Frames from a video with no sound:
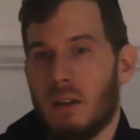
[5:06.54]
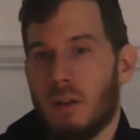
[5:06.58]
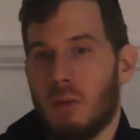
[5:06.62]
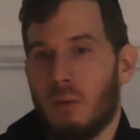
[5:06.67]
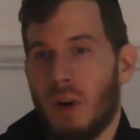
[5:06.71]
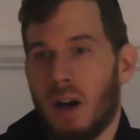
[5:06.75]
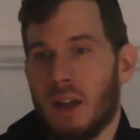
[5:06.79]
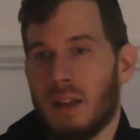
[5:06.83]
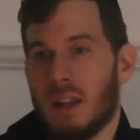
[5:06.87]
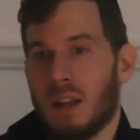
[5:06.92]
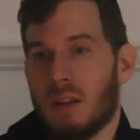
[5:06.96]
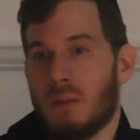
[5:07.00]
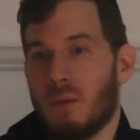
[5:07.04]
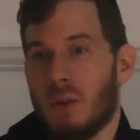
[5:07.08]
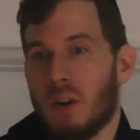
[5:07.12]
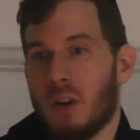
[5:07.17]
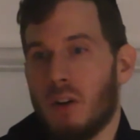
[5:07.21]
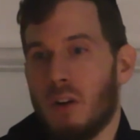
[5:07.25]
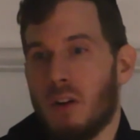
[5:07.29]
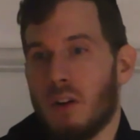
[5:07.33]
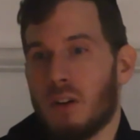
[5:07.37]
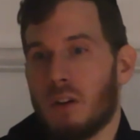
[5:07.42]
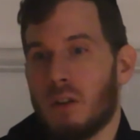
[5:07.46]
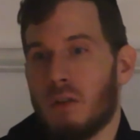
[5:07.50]
the one that
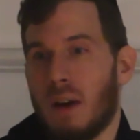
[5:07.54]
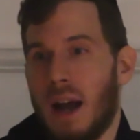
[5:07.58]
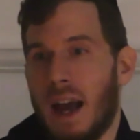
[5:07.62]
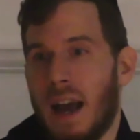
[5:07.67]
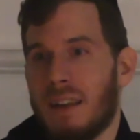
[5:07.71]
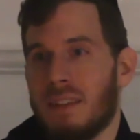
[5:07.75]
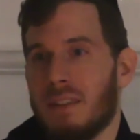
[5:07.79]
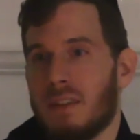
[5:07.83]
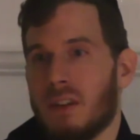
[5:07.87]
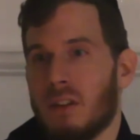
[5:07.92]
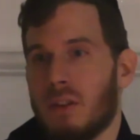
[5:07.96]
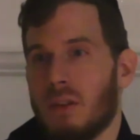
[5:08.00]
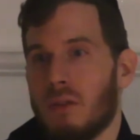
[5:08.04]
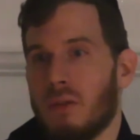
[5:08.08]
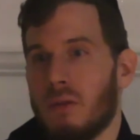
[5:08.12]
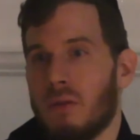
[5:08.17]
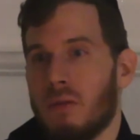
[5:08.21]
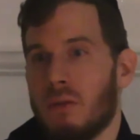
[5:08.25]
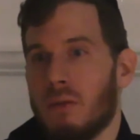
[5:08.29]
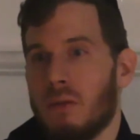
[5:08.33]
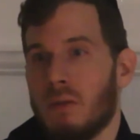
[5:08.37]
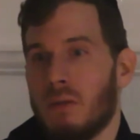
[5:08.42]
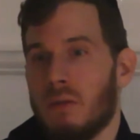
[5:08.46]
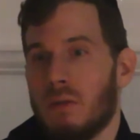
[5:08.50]
we're going to answer
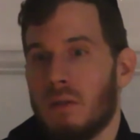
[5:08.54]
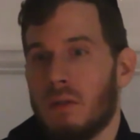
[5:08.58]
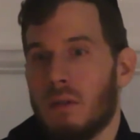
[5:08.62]
to,